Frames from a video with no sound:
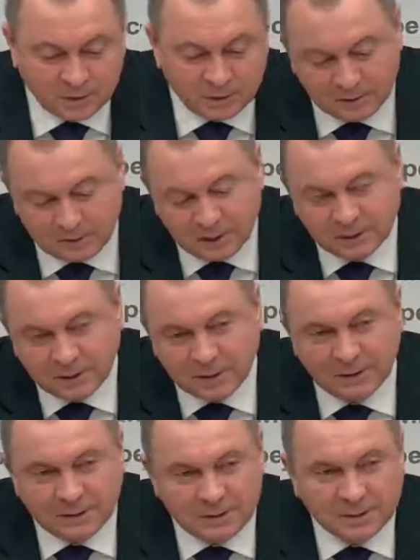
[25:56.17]
with
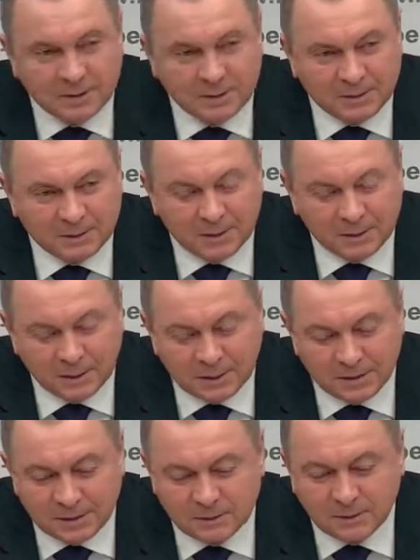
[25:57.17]
the support
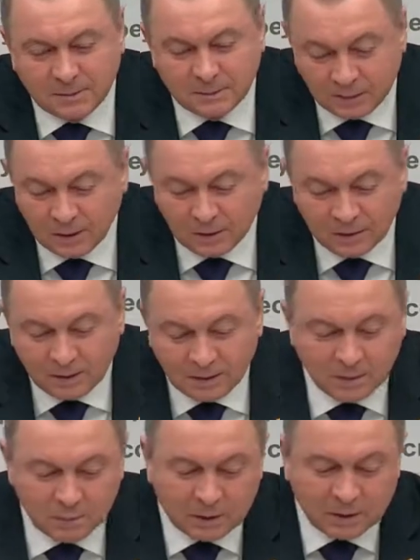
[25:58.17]
of the
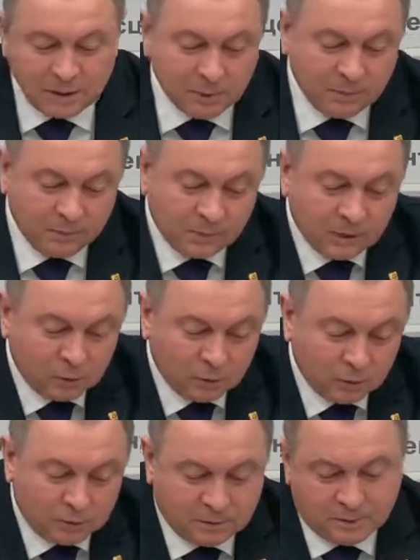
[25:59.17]
Ministry of Agriculture.
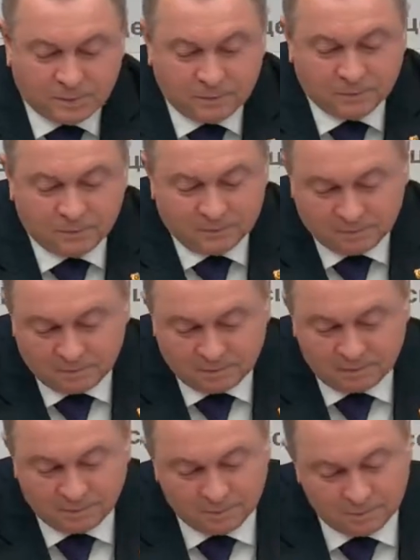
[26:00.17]
I hope that you
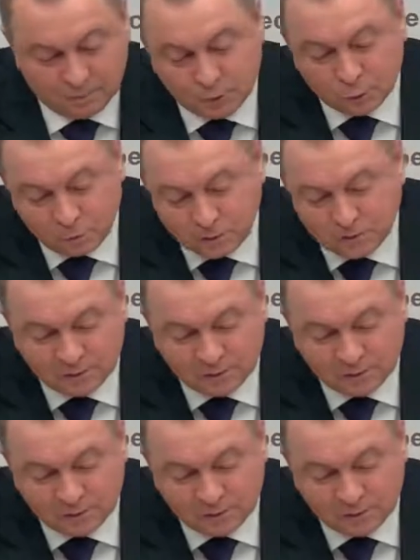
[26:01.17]
will get acquainted